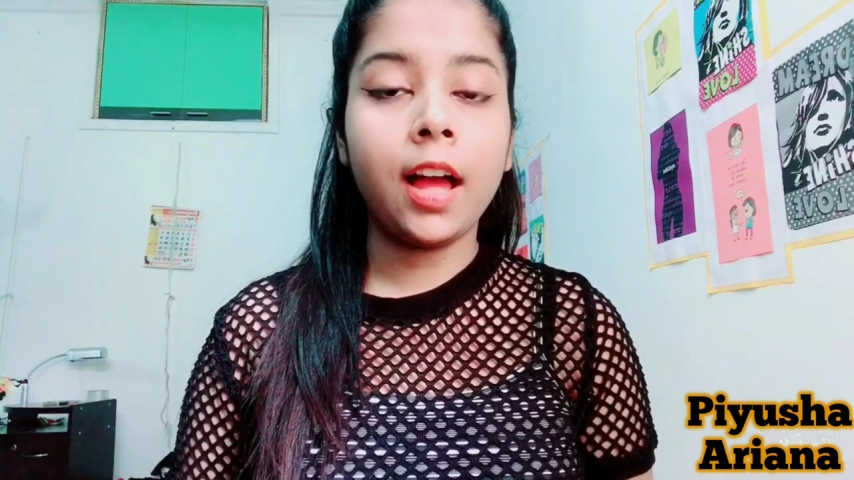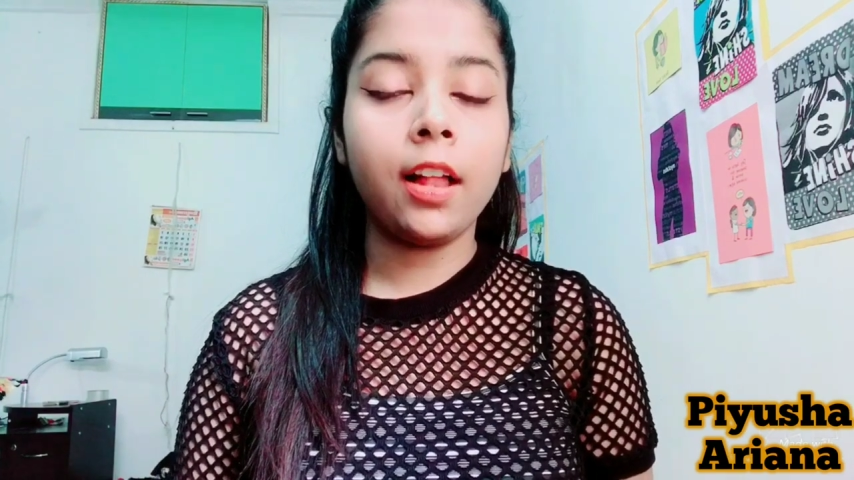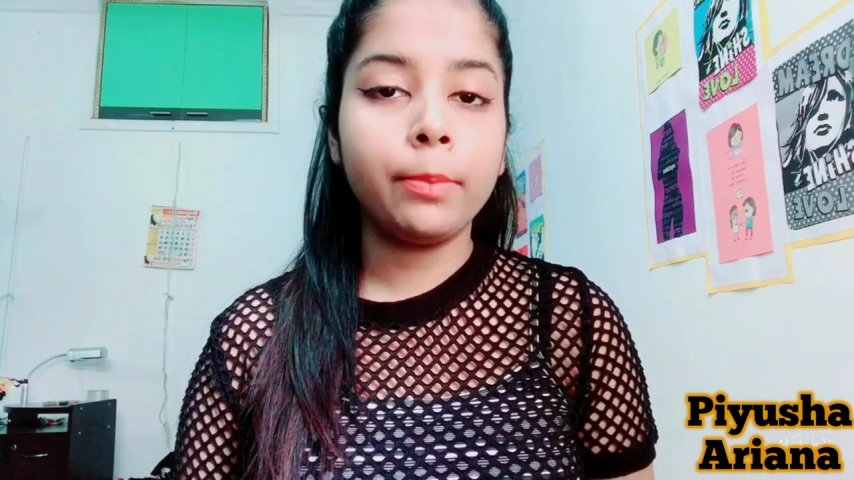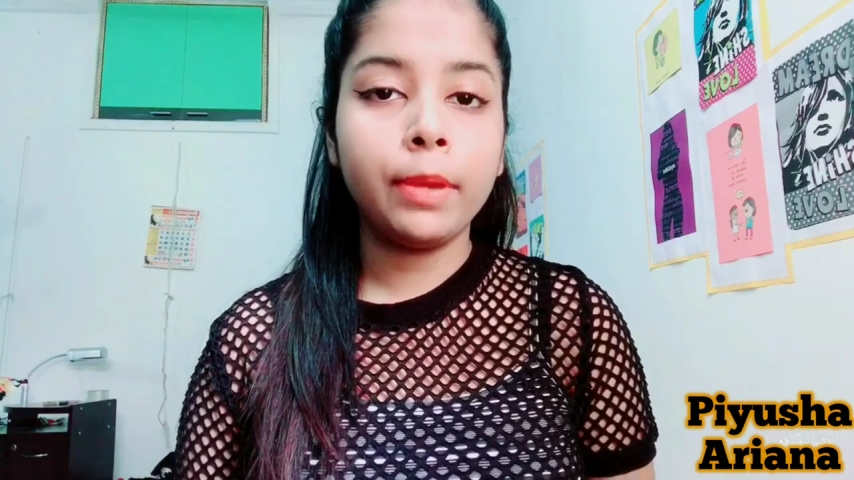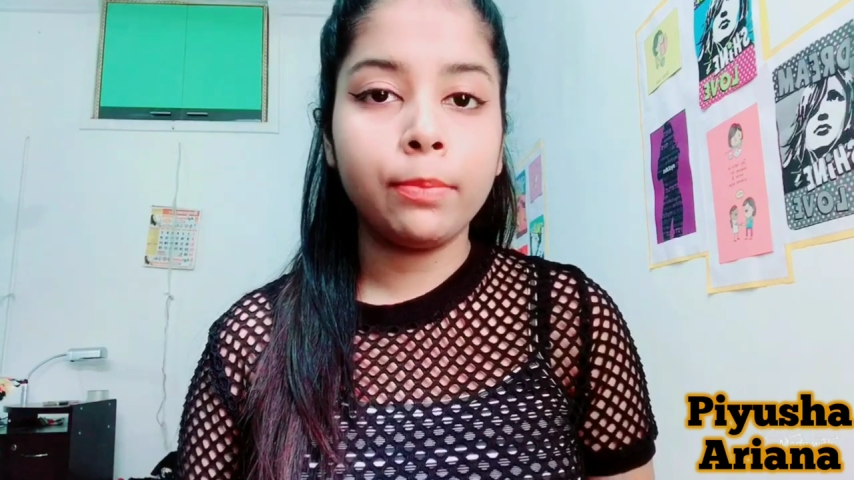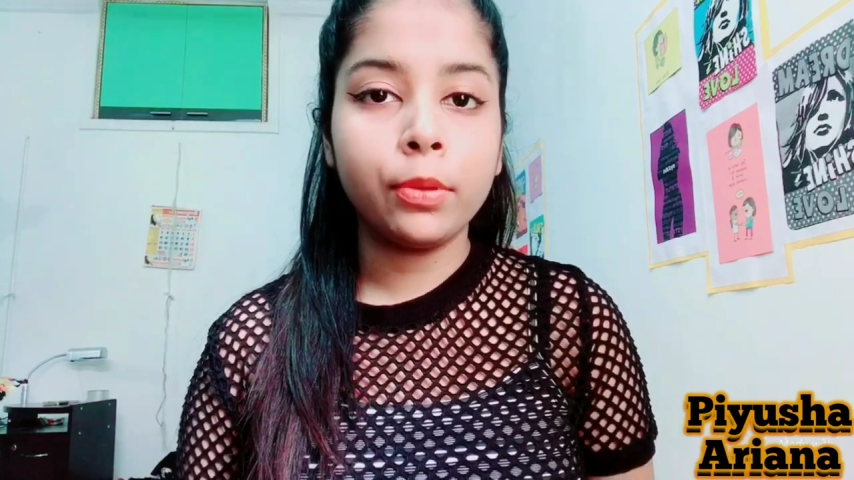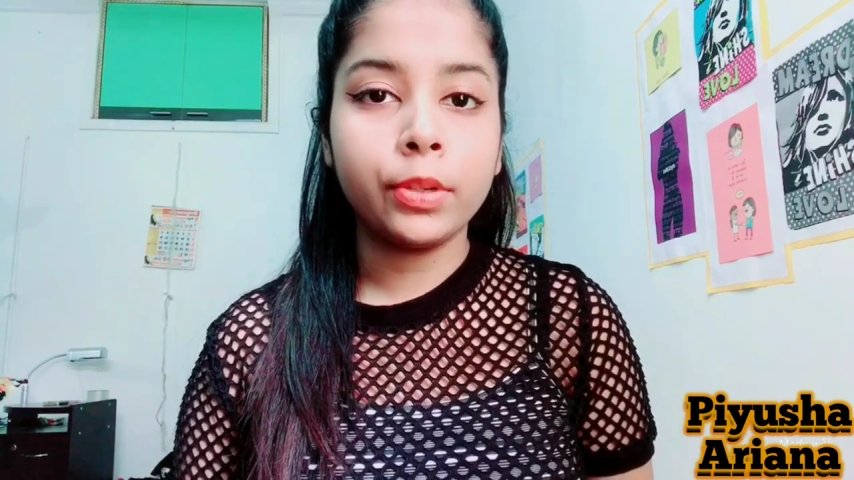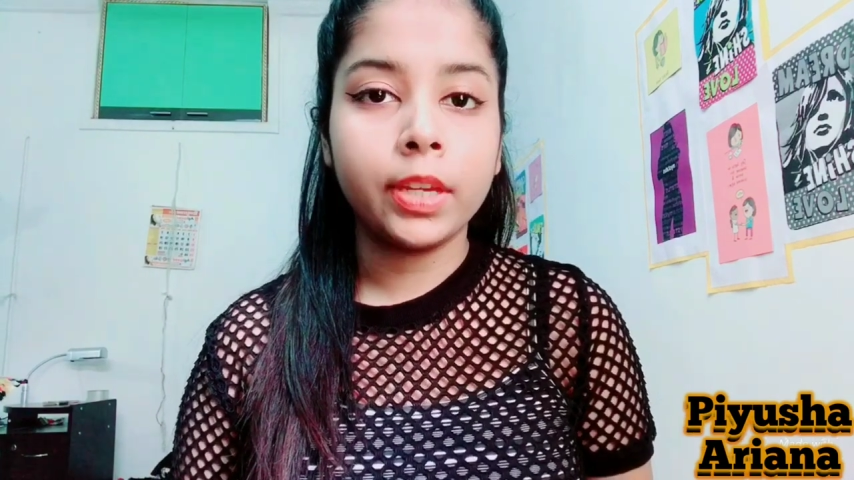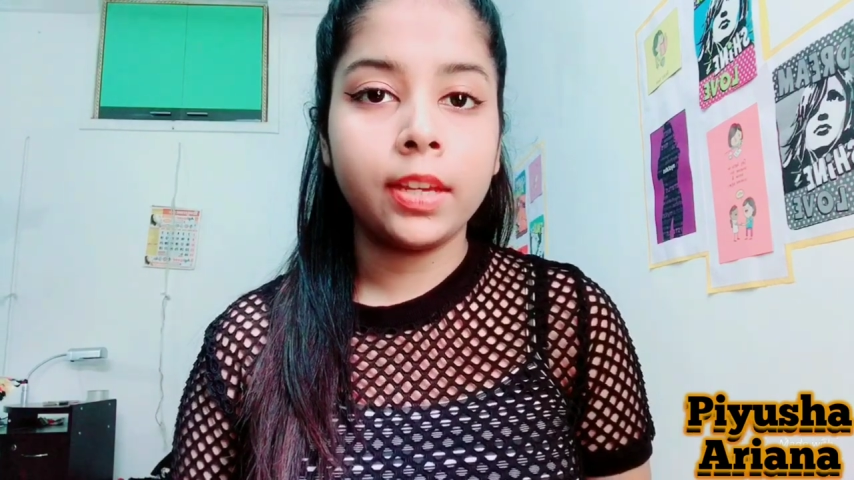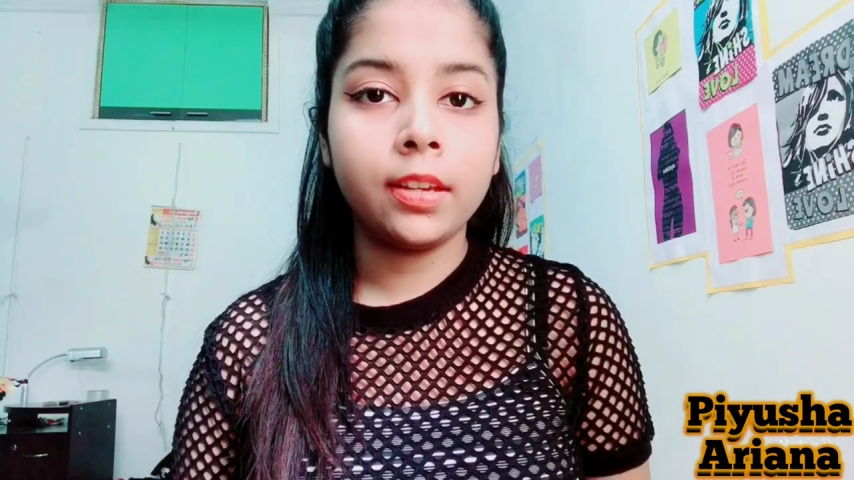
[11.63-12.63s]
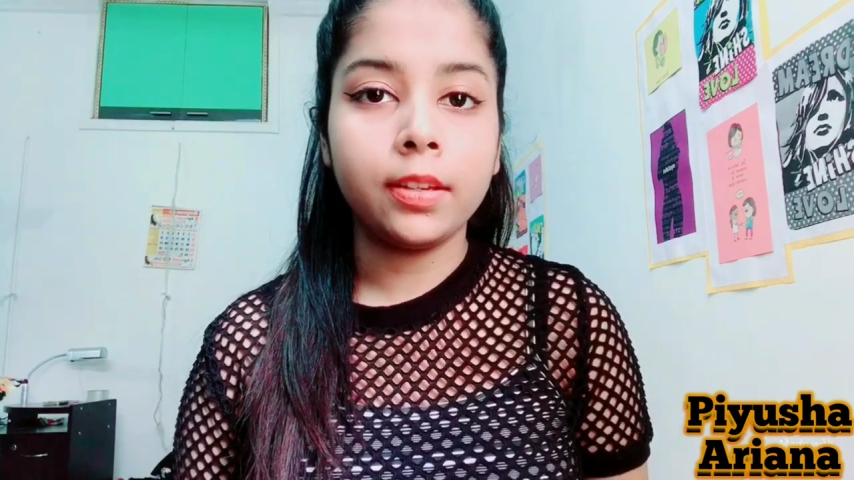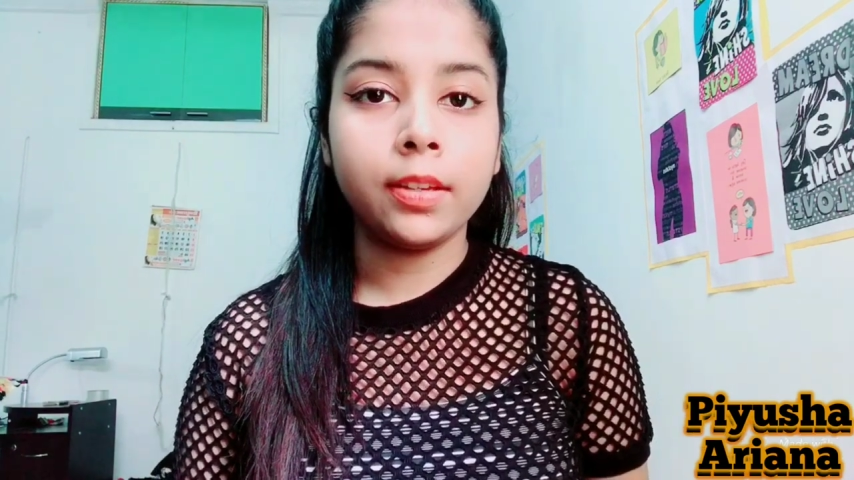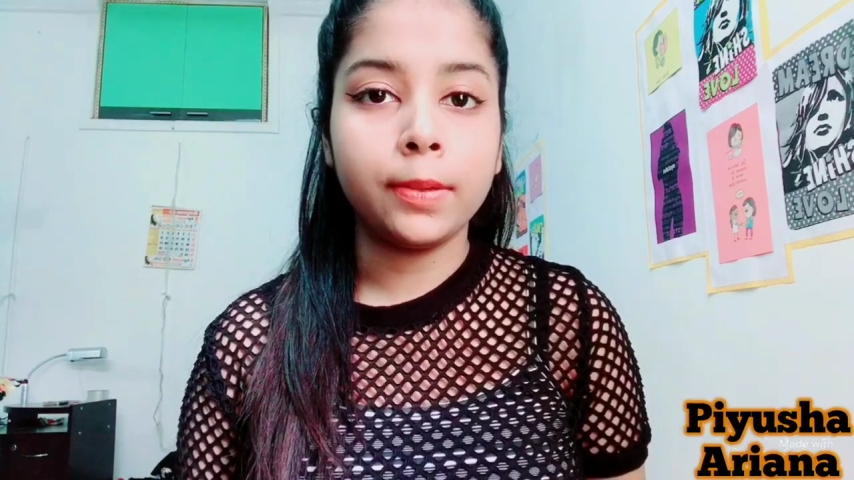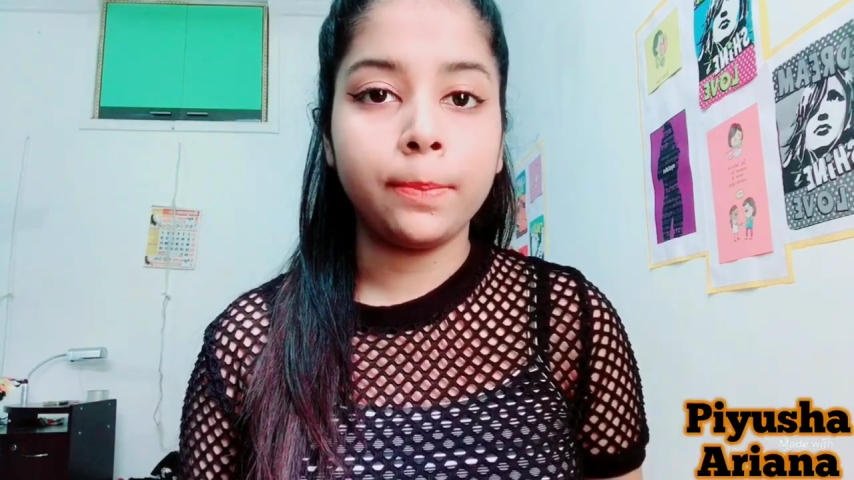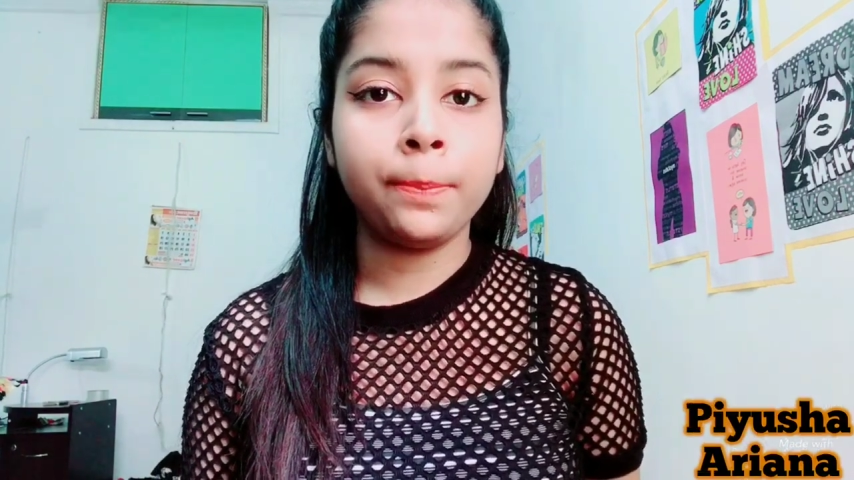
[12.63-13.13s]
I'll be uploading
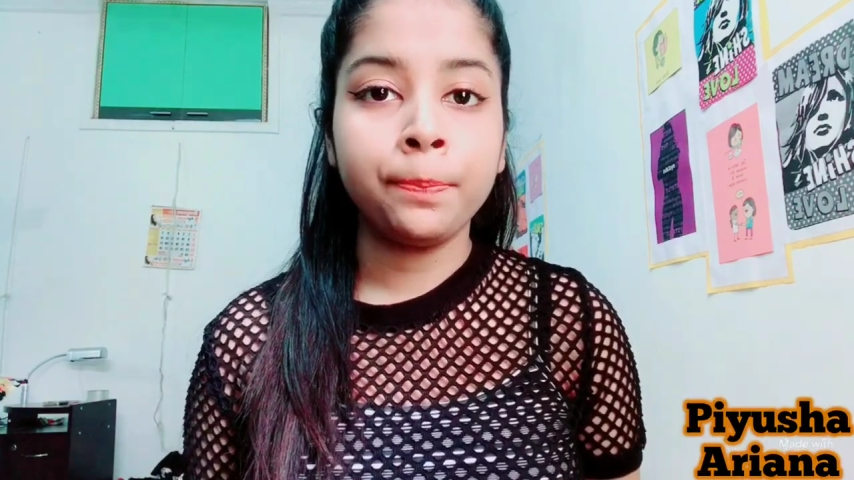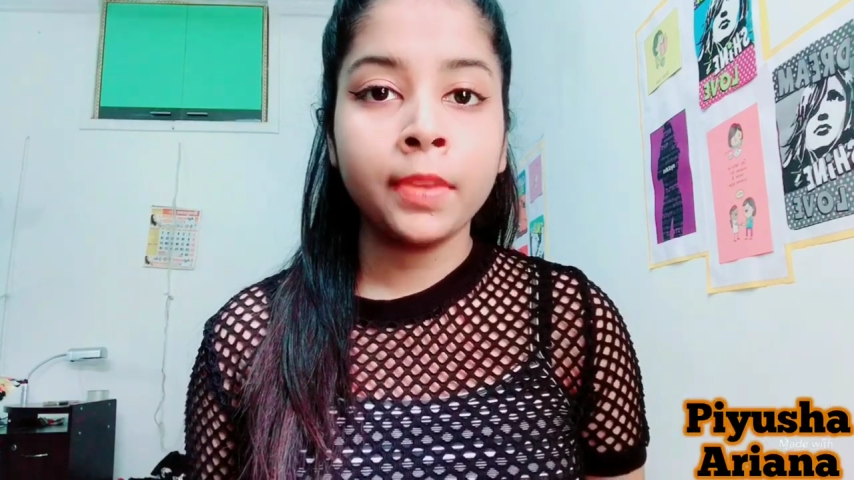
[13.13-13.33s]
um,